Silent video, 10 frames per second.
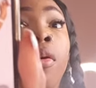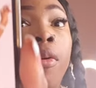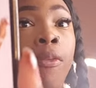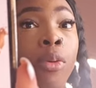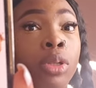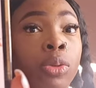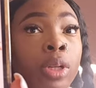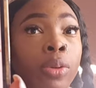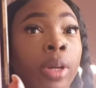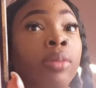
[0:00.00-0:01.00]

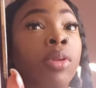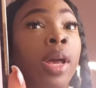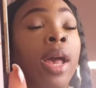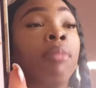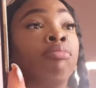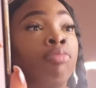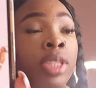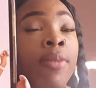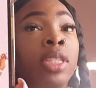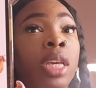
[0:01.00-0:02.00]
423. So I got
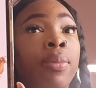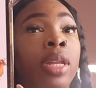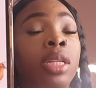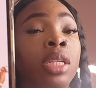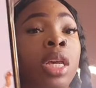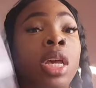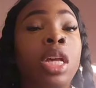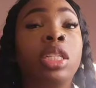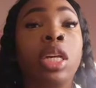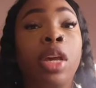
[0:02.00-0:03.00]
17 minutes
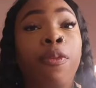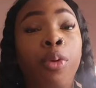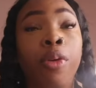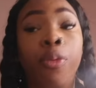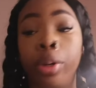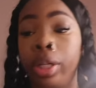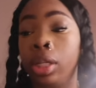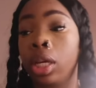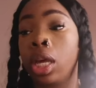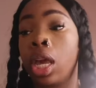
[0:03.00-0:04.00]
until hit
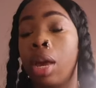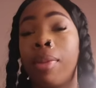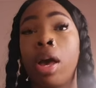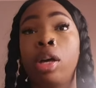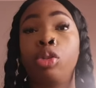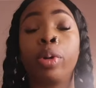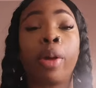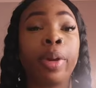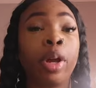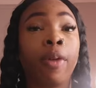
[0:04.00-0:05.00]
440. And my Uber
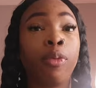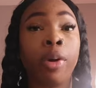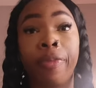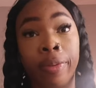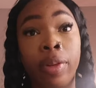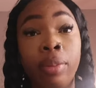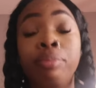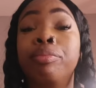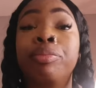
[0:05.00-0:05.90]
gonna be here at 450.